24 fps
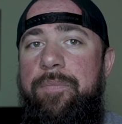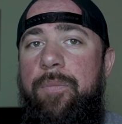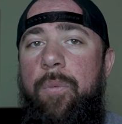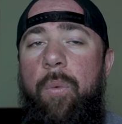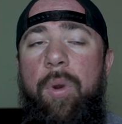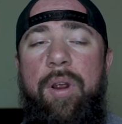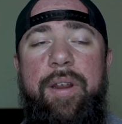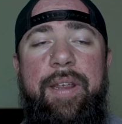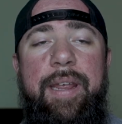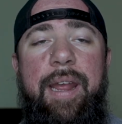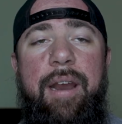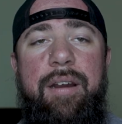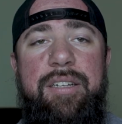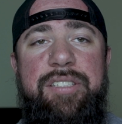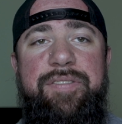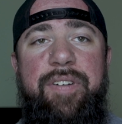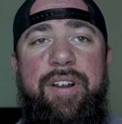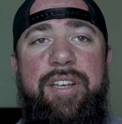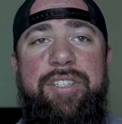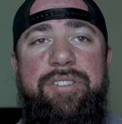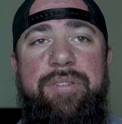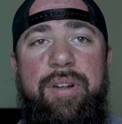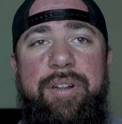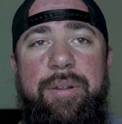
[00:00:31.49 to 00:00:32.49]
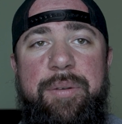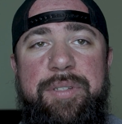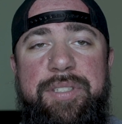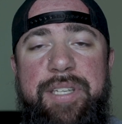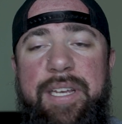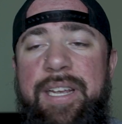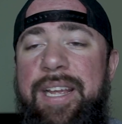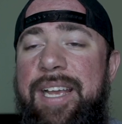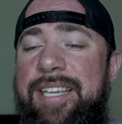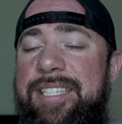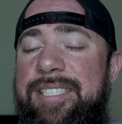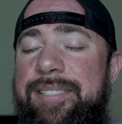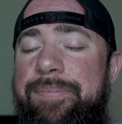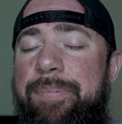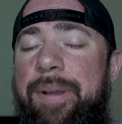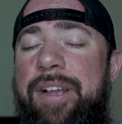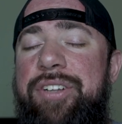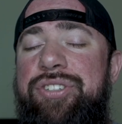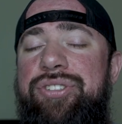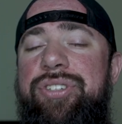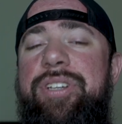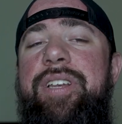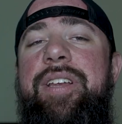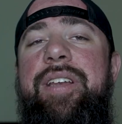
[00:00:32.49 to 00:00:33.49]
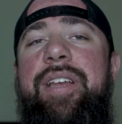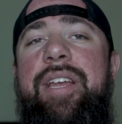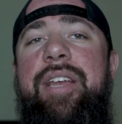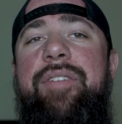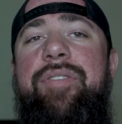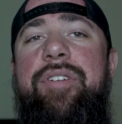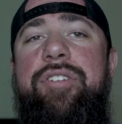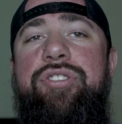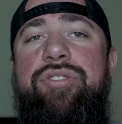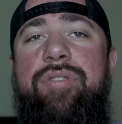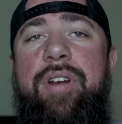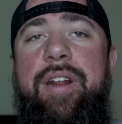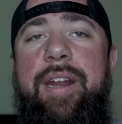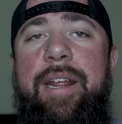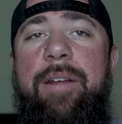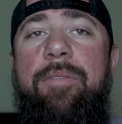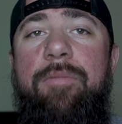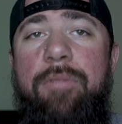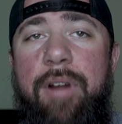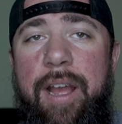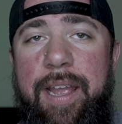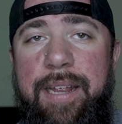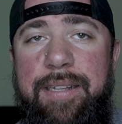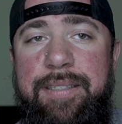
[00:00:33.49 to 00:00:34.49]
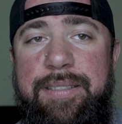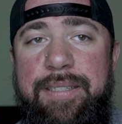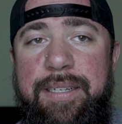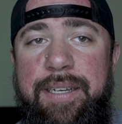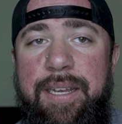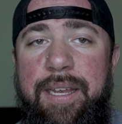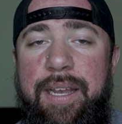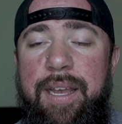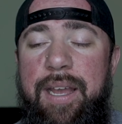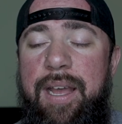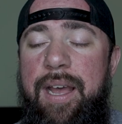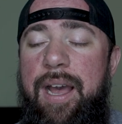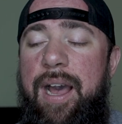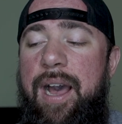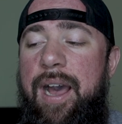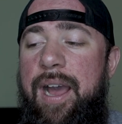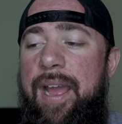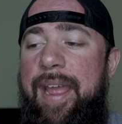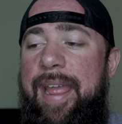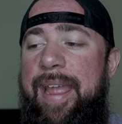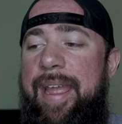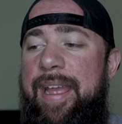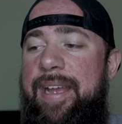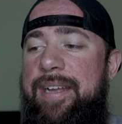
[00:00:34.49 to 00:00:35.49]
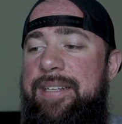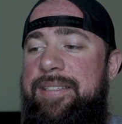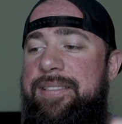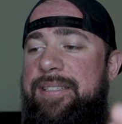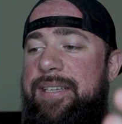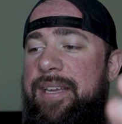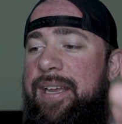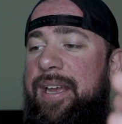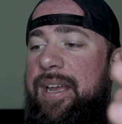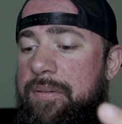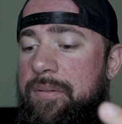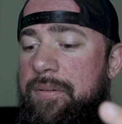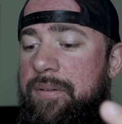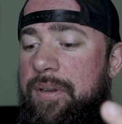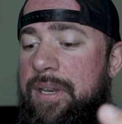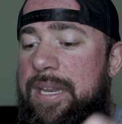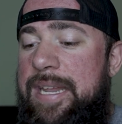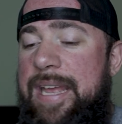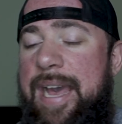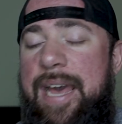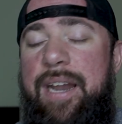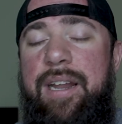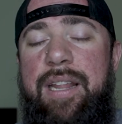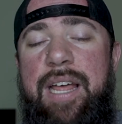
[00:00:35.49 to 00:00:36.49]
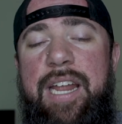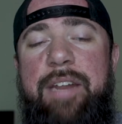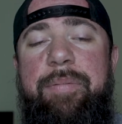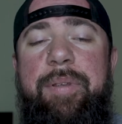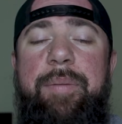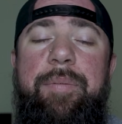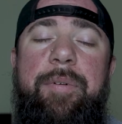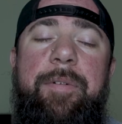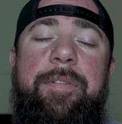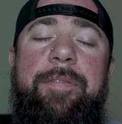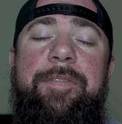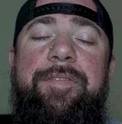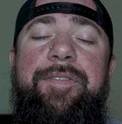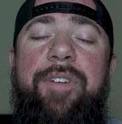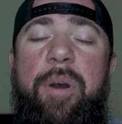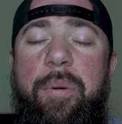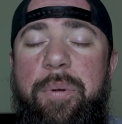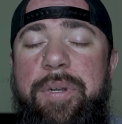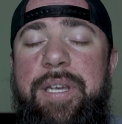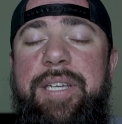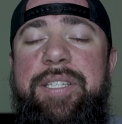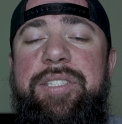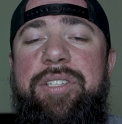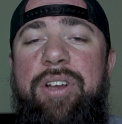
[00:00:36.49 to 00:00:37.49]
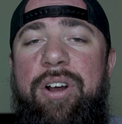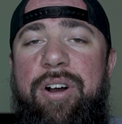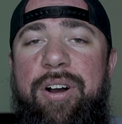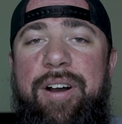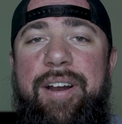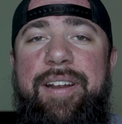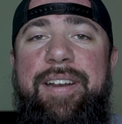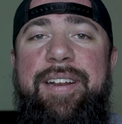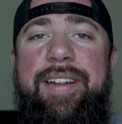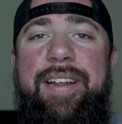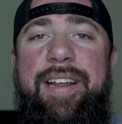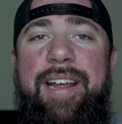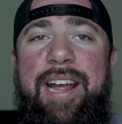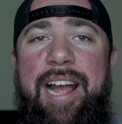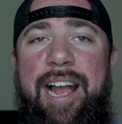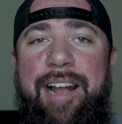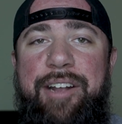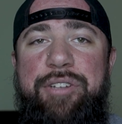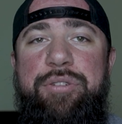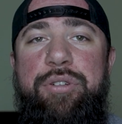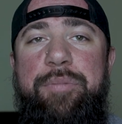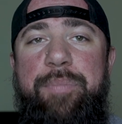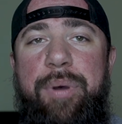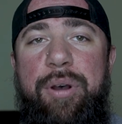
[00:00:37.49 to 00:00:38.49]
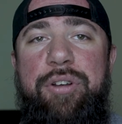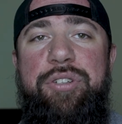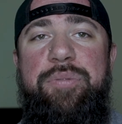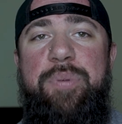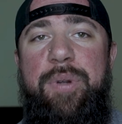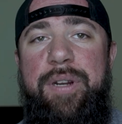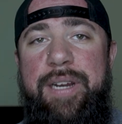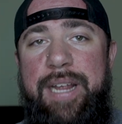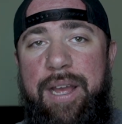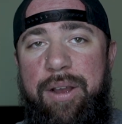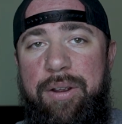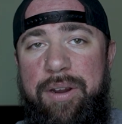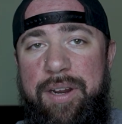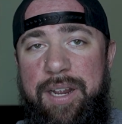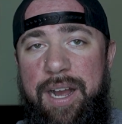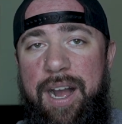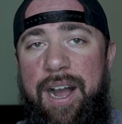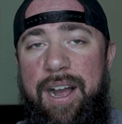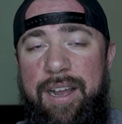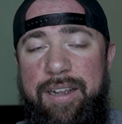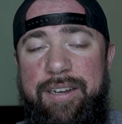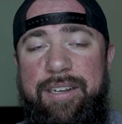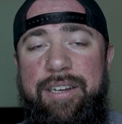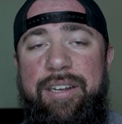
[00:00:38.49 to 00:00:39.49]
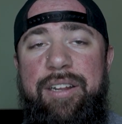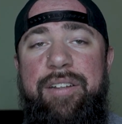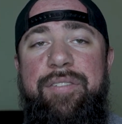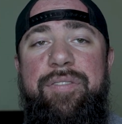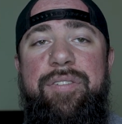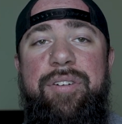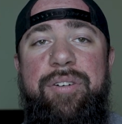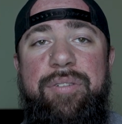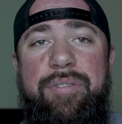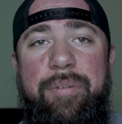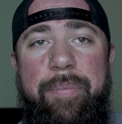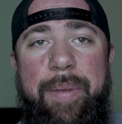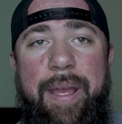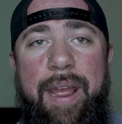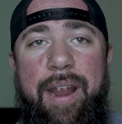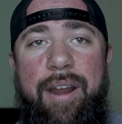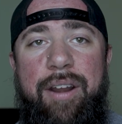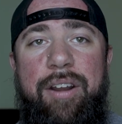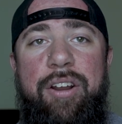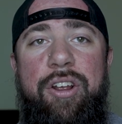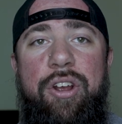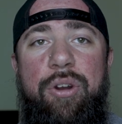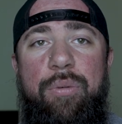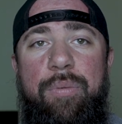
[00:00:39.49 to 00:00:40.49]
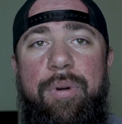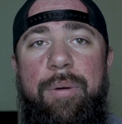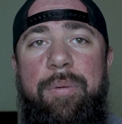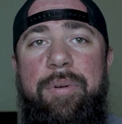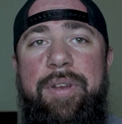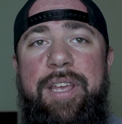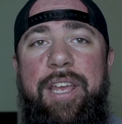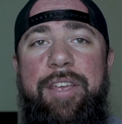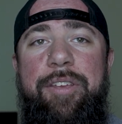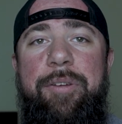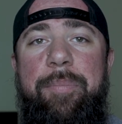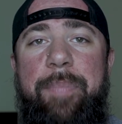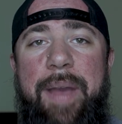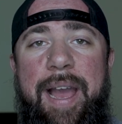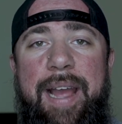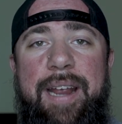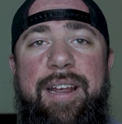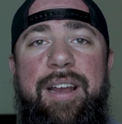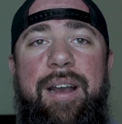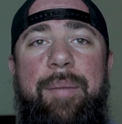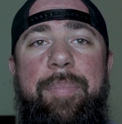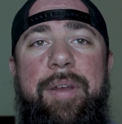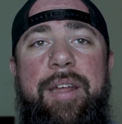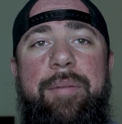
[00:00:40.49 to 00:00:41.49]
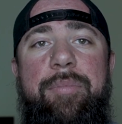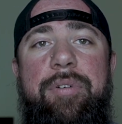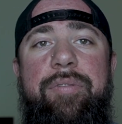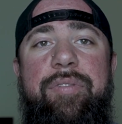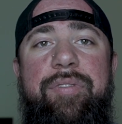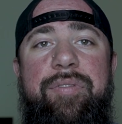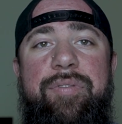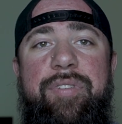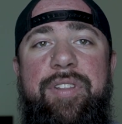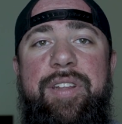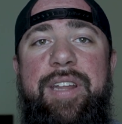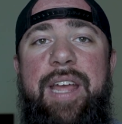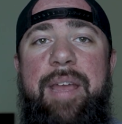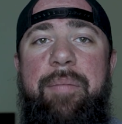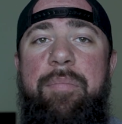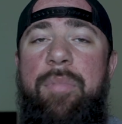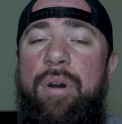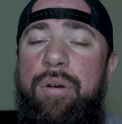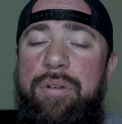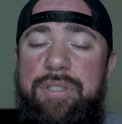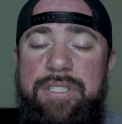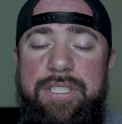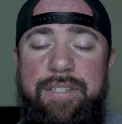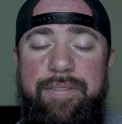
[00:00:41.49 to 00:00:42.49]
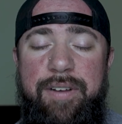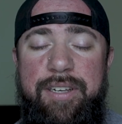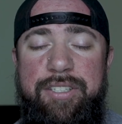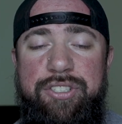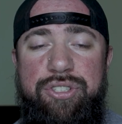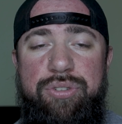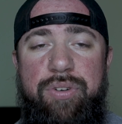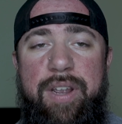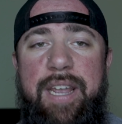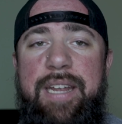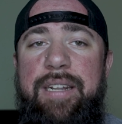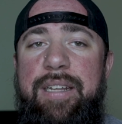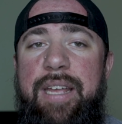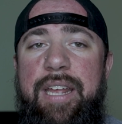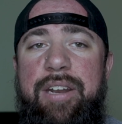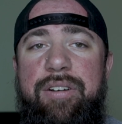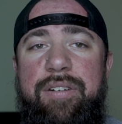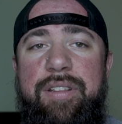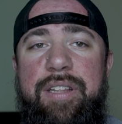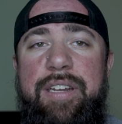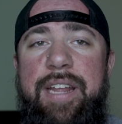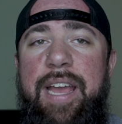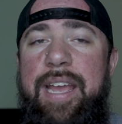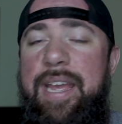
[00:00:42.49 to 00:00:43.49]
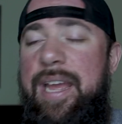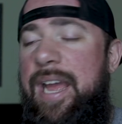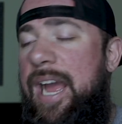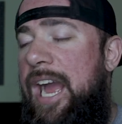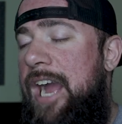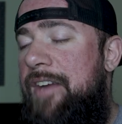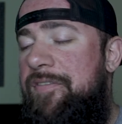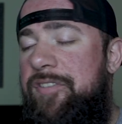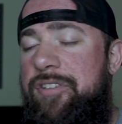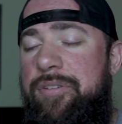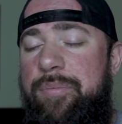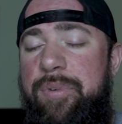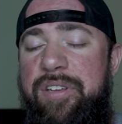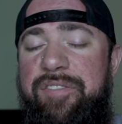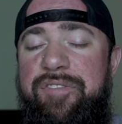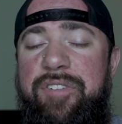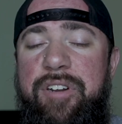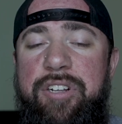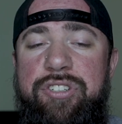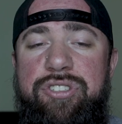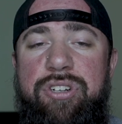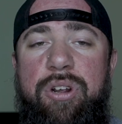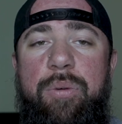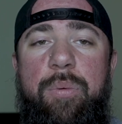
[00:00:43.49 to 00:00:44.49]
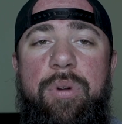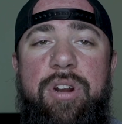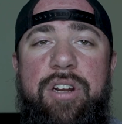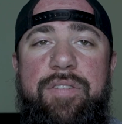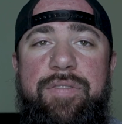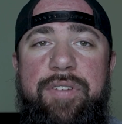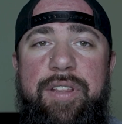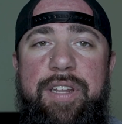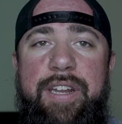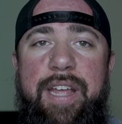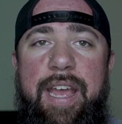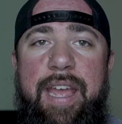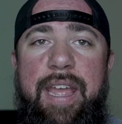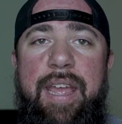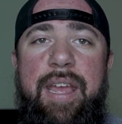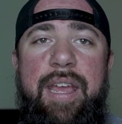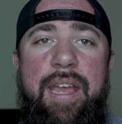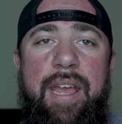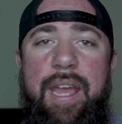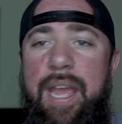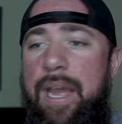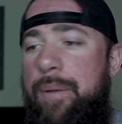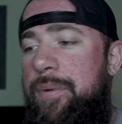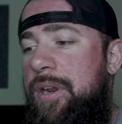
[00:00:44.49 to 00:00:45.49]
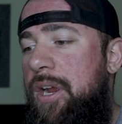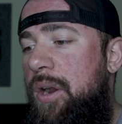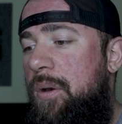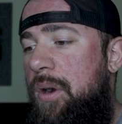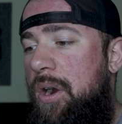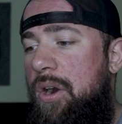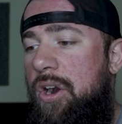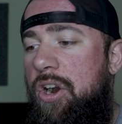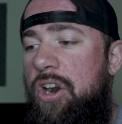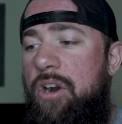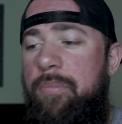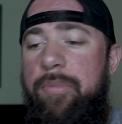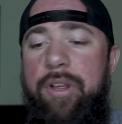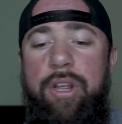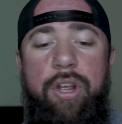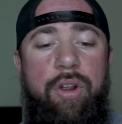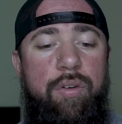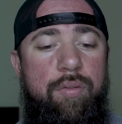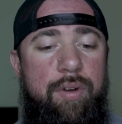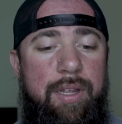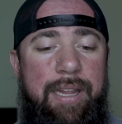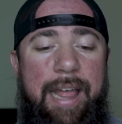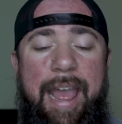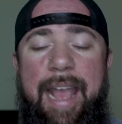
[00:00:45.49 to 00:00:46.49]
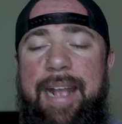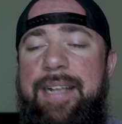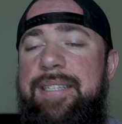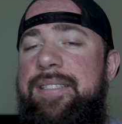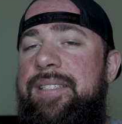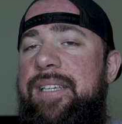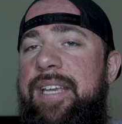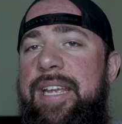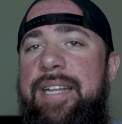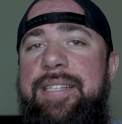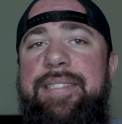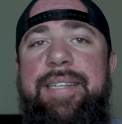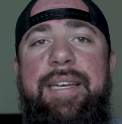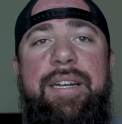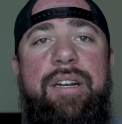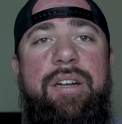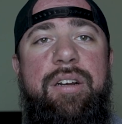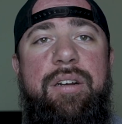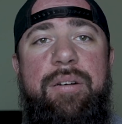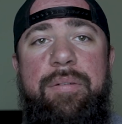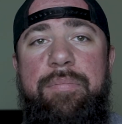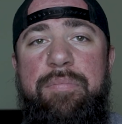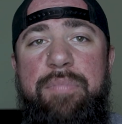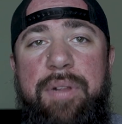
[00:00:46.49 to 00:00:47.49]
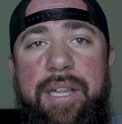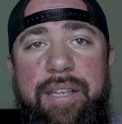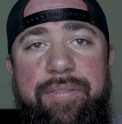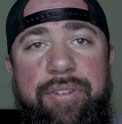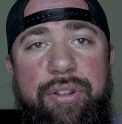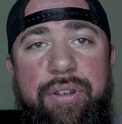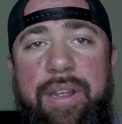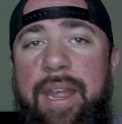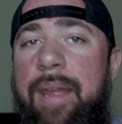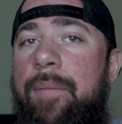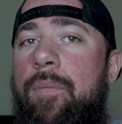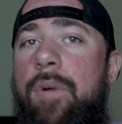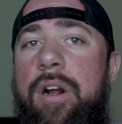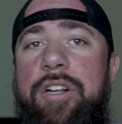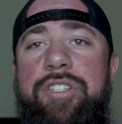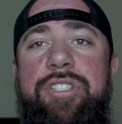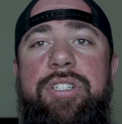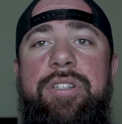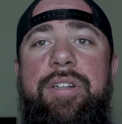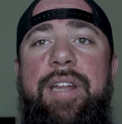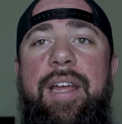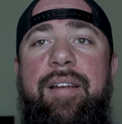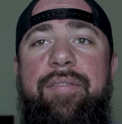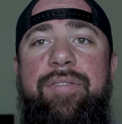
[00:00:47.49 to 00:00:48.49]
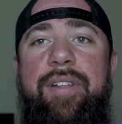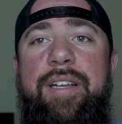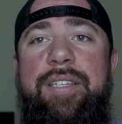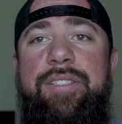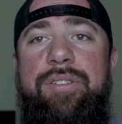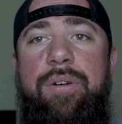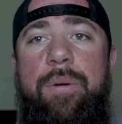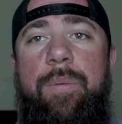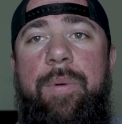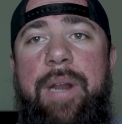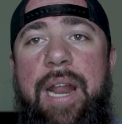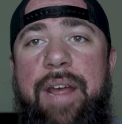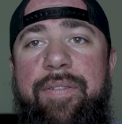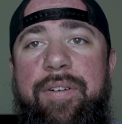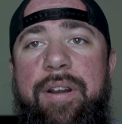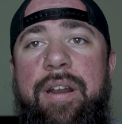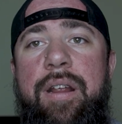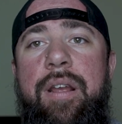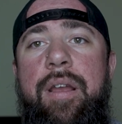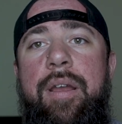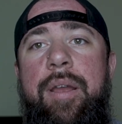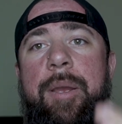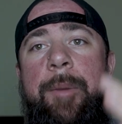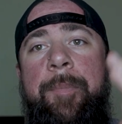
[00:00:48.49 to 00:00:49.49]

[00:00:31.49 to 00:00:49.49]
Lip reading: Working out is a very strenuous thing, especially if you're training right. And not a lot of people focus on actual post-workout cognitive repair, what will get you back up and moving for the day. Most of us train later in the day after we finished our work for the day, and we go home, relax, eat dinner, play a video game, watch Netflix, or whatever.